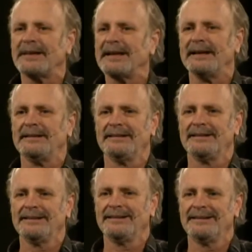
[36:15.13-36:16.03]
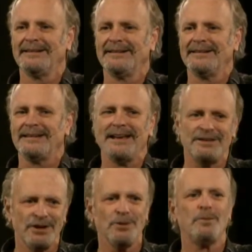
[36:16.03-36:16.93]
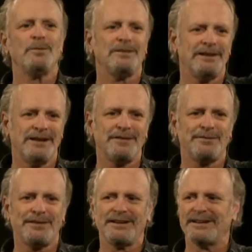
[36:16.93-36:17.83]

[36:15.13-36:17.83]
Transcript: line. And you know, if